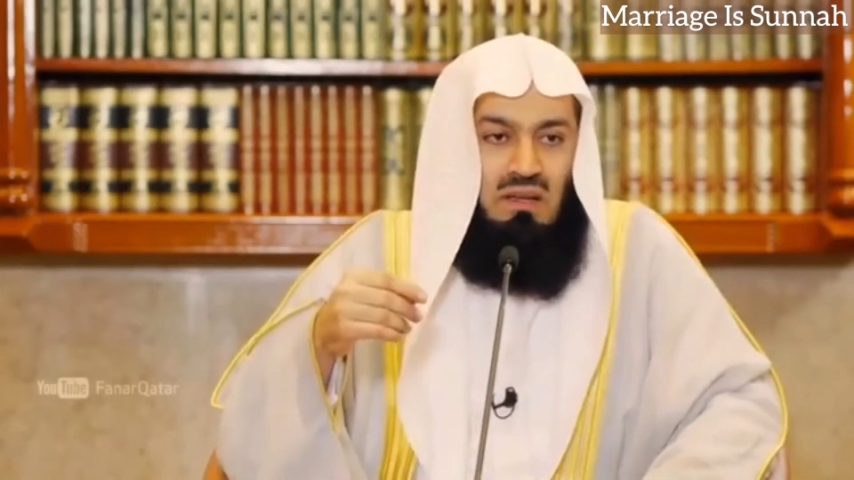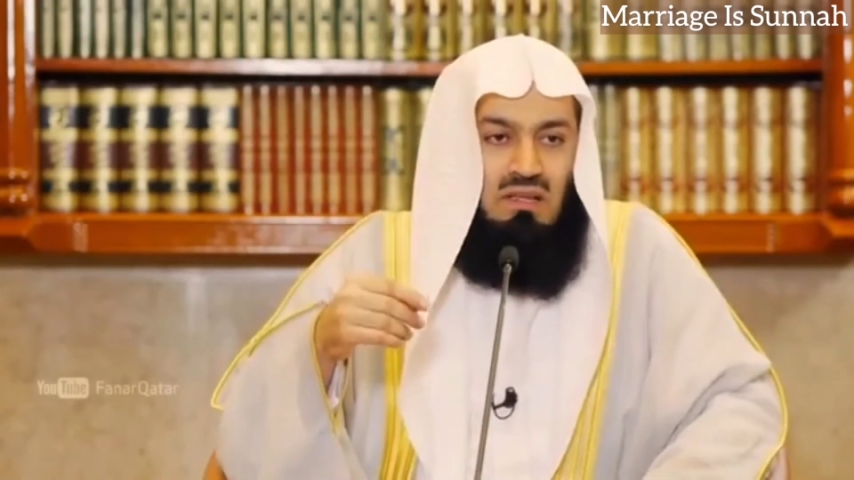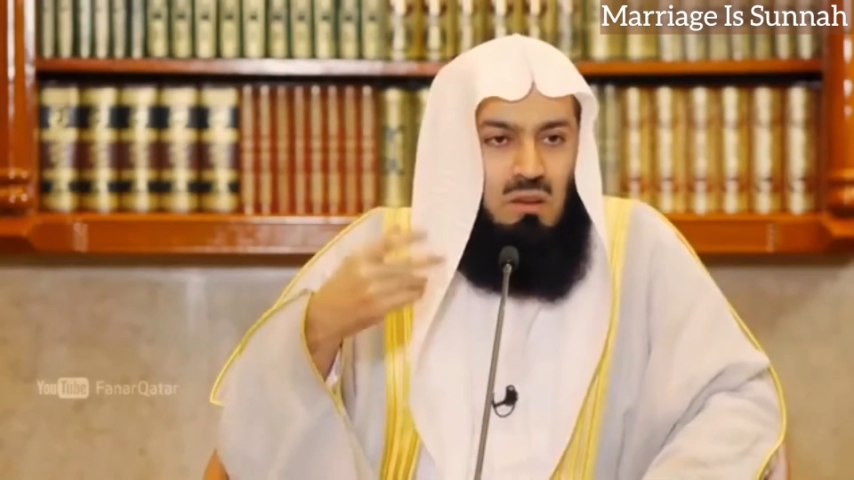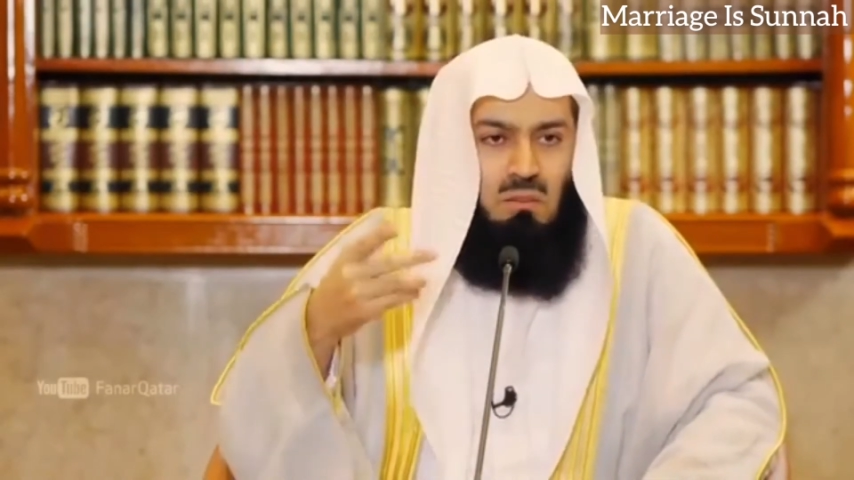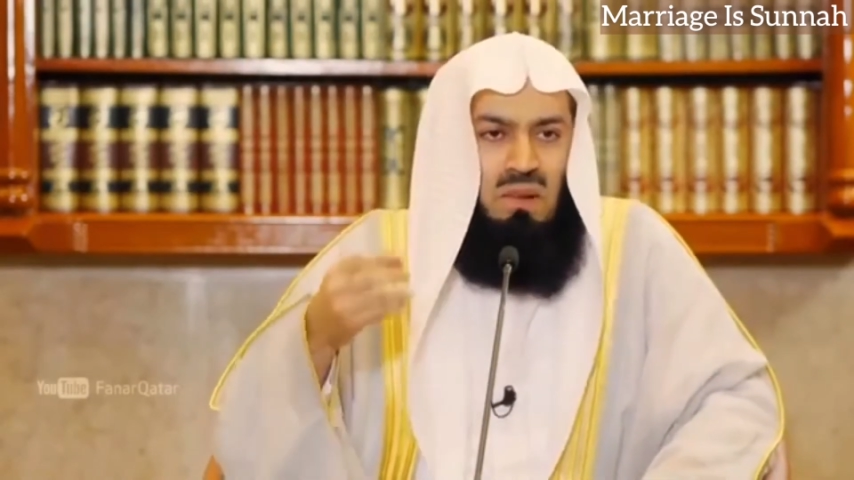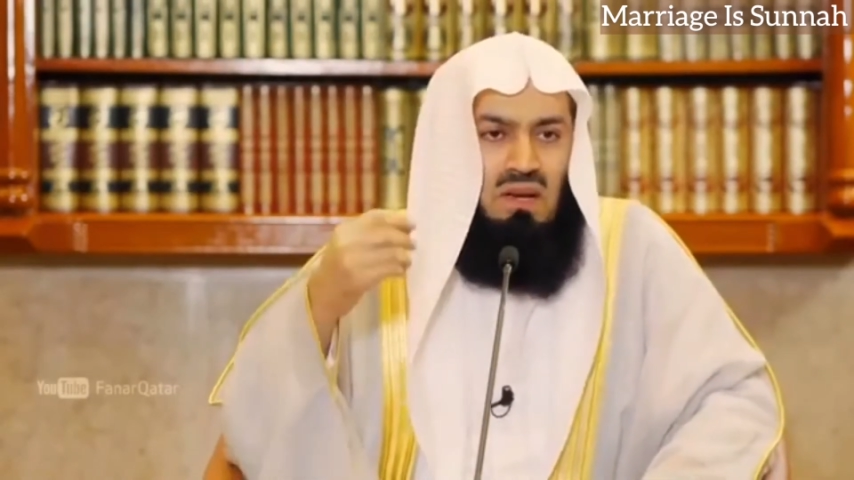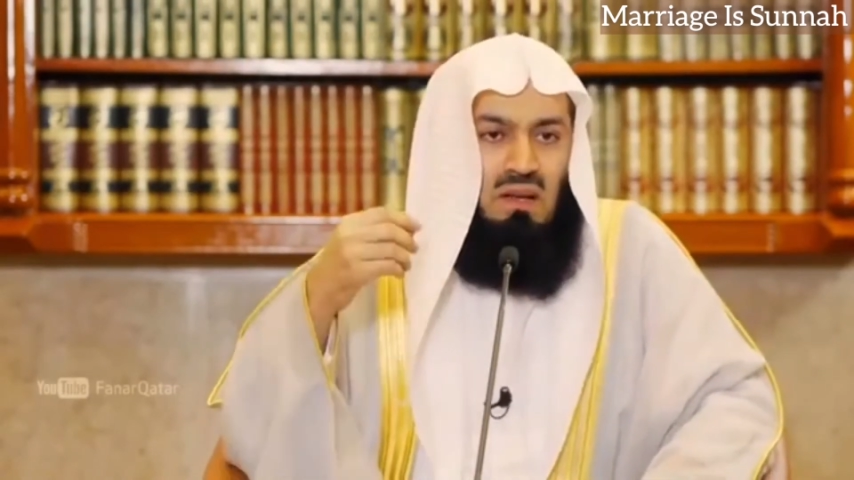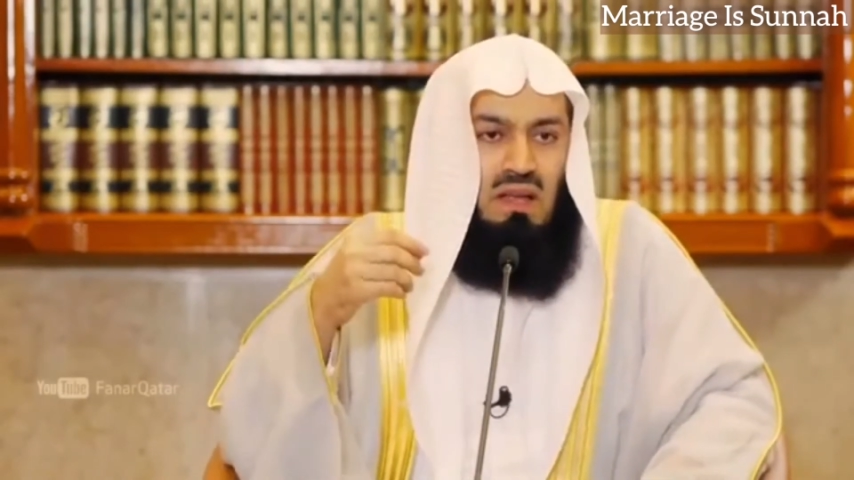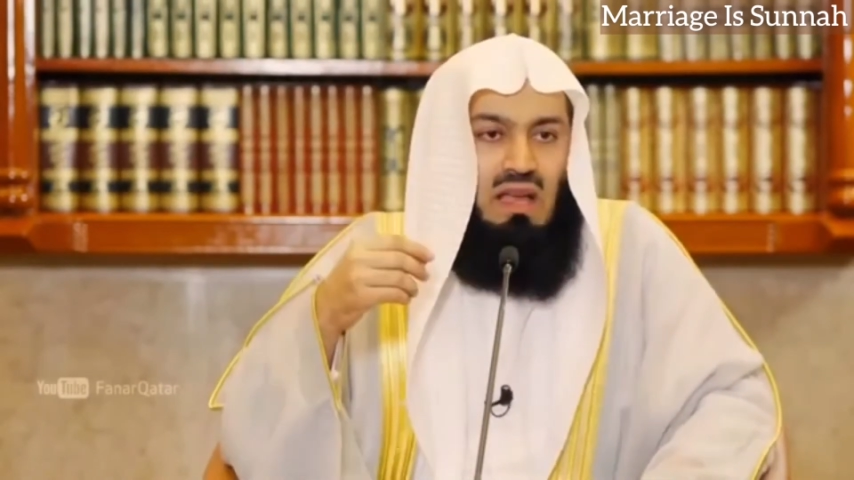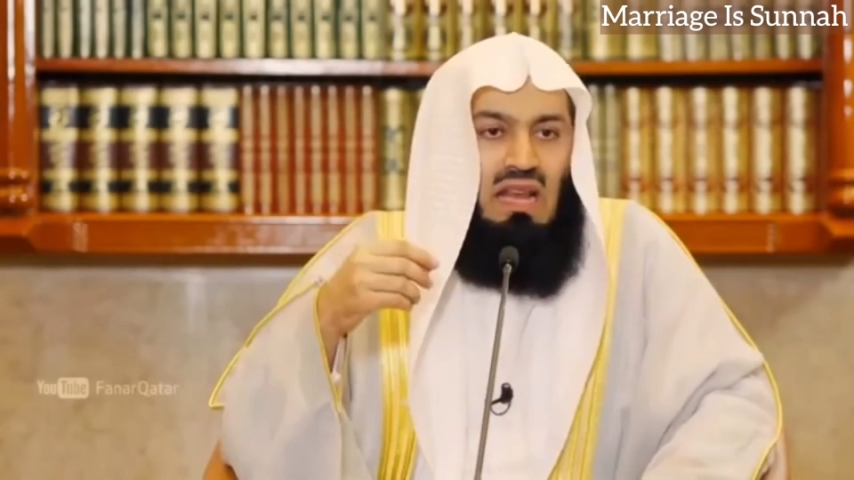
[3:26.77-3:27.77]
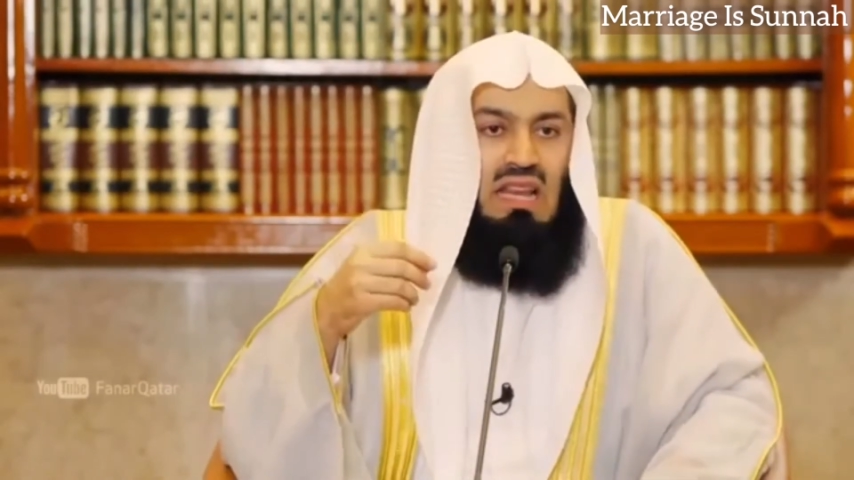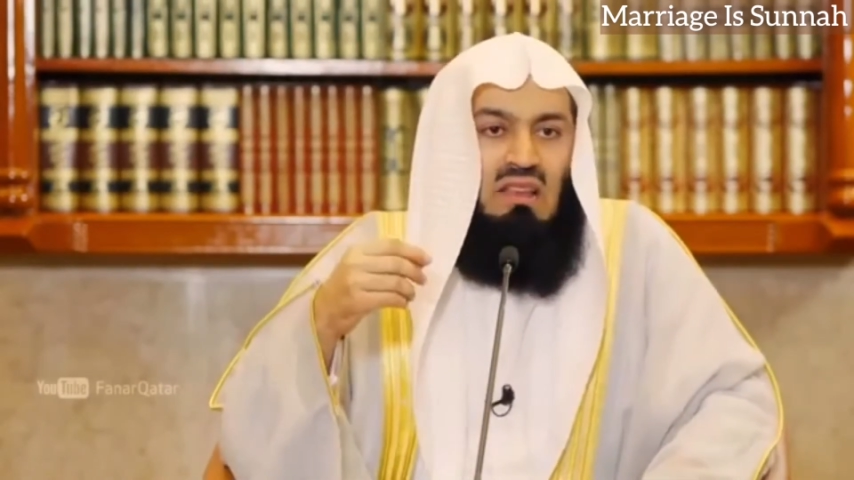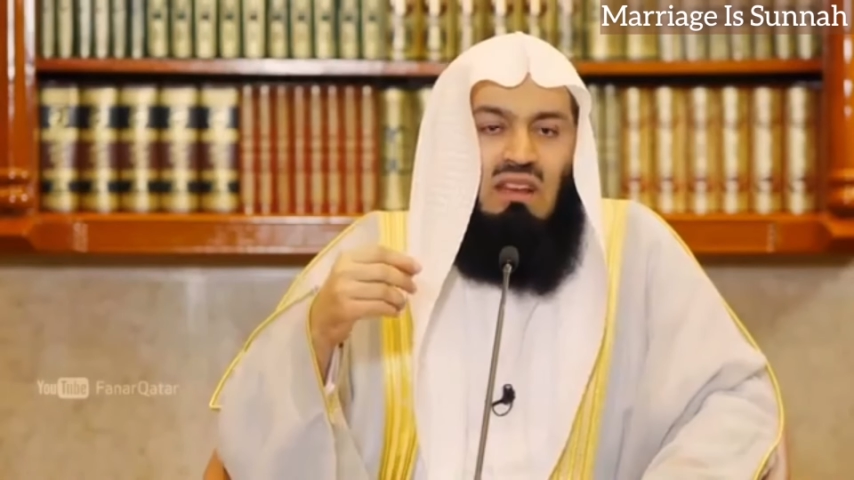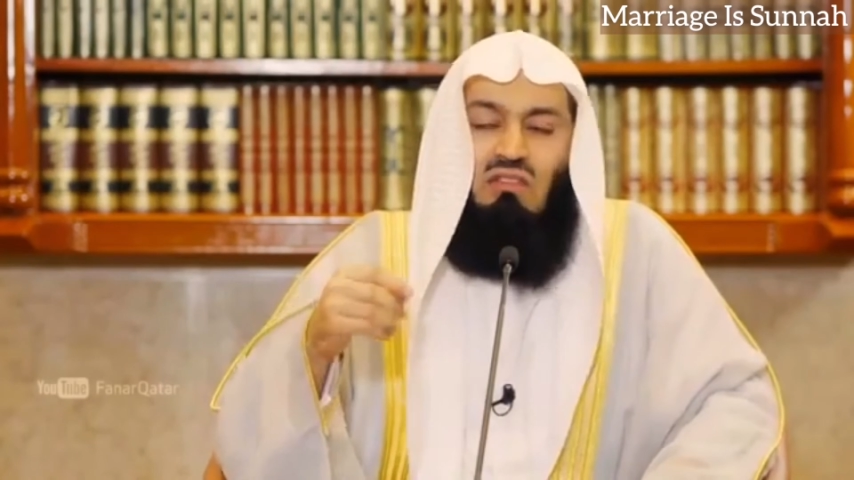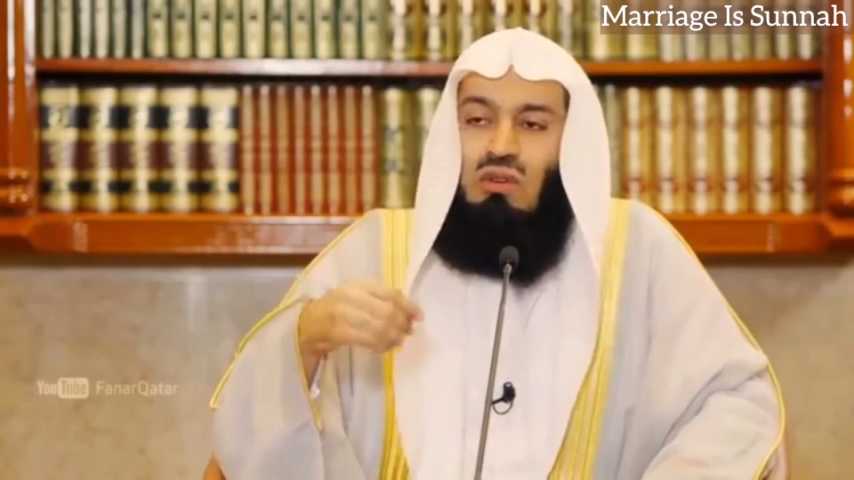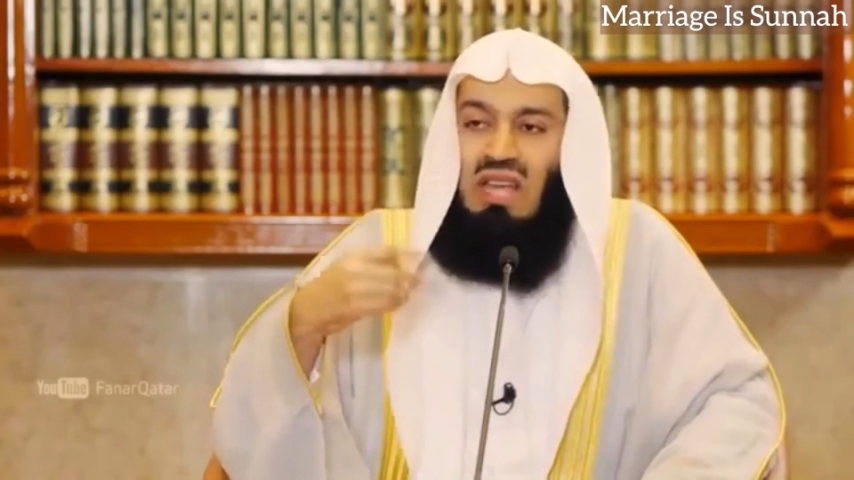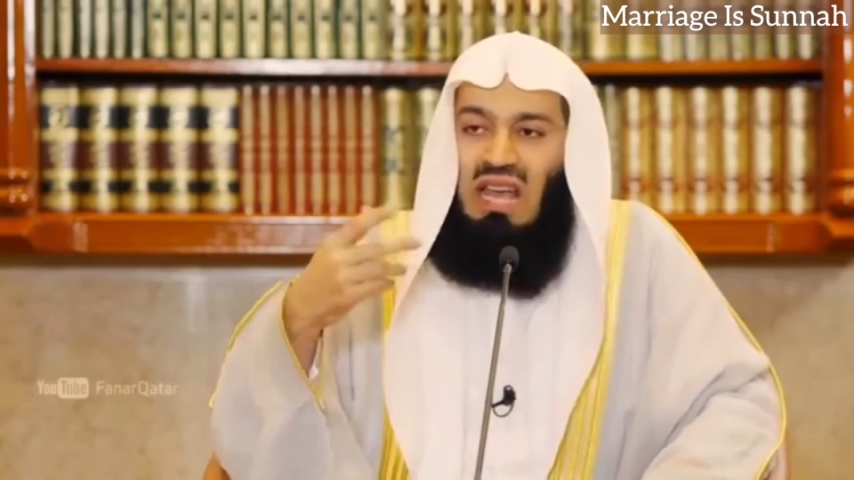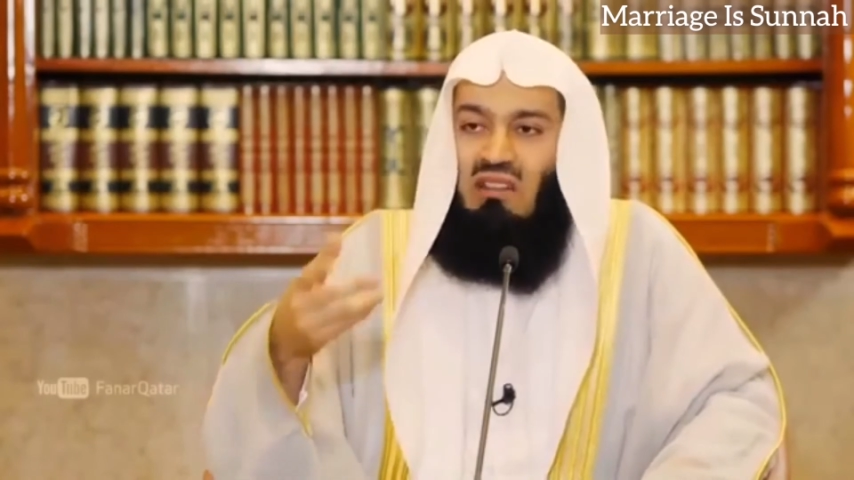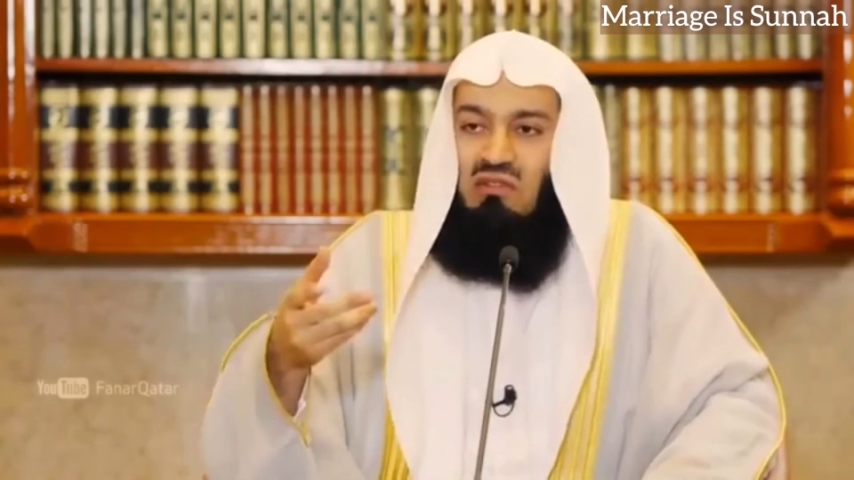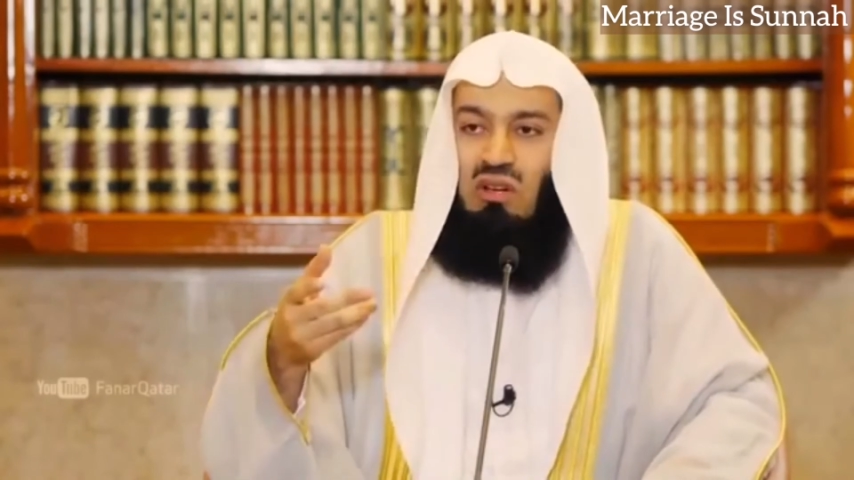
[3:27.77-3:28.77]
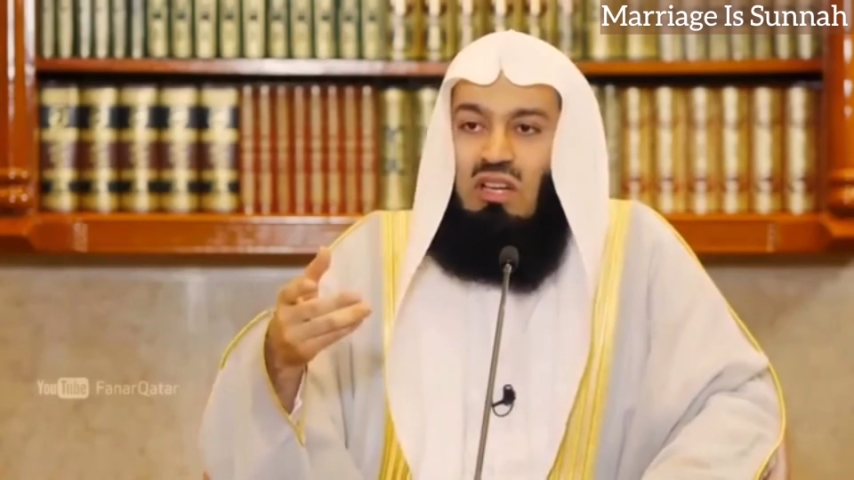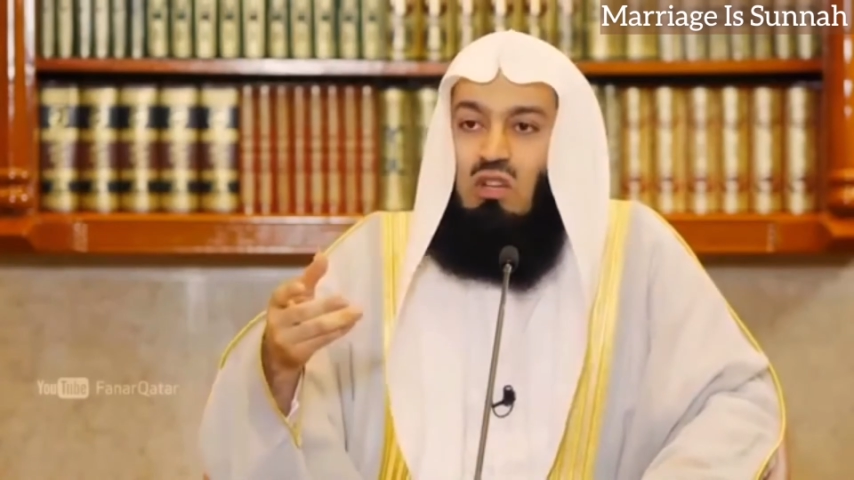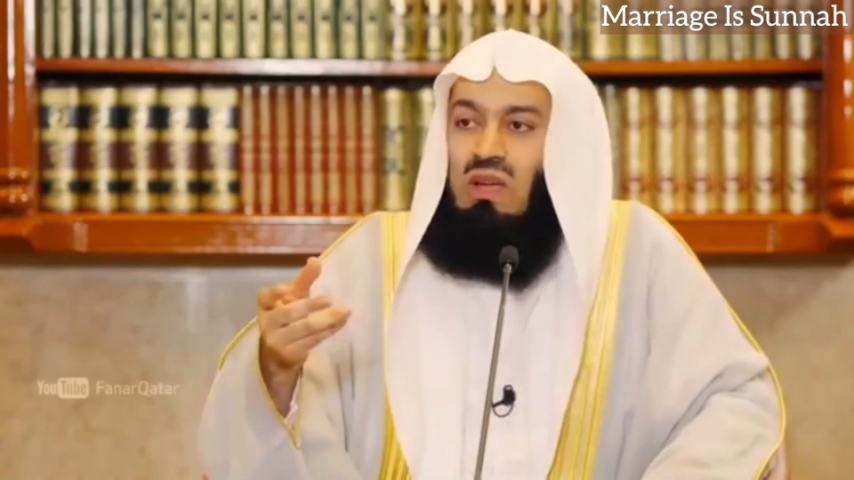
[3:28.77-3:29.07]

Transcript: Simple. And even if you can afford it,